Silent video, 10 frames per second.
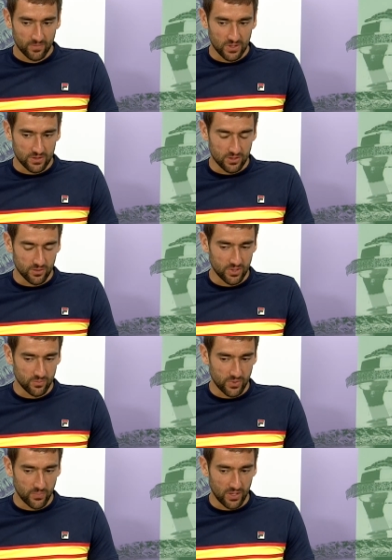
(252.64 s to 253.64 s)

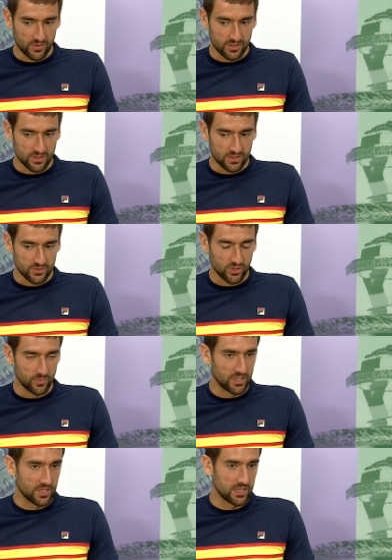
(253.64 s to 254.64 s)
tournament prepares it
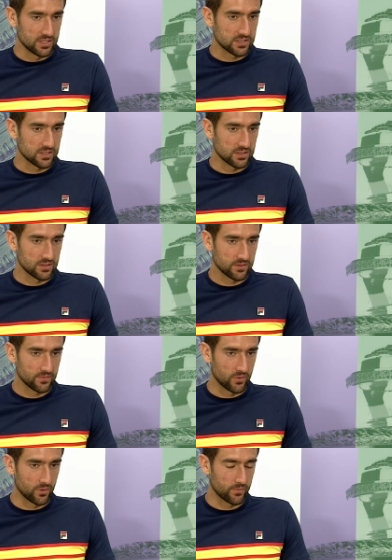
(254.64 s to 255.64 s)
extremely nice
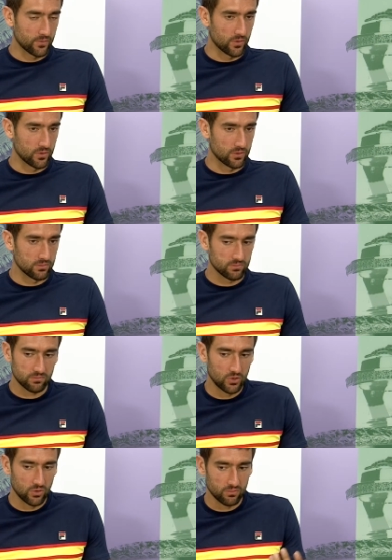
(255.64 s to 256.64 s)
for
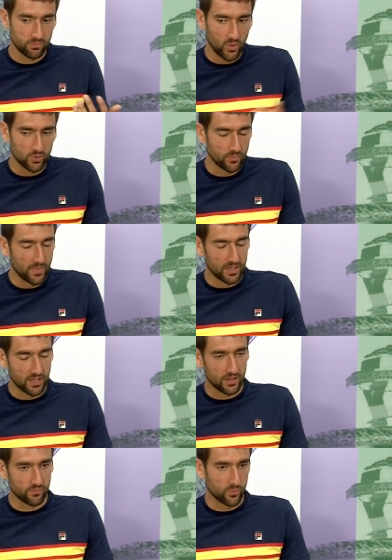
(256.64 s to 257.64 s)
you know, both men
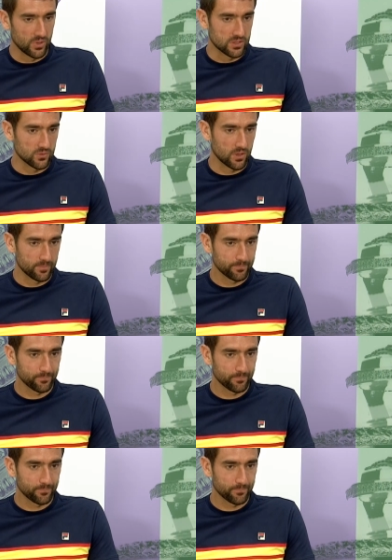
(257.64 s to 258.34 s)
and women as well.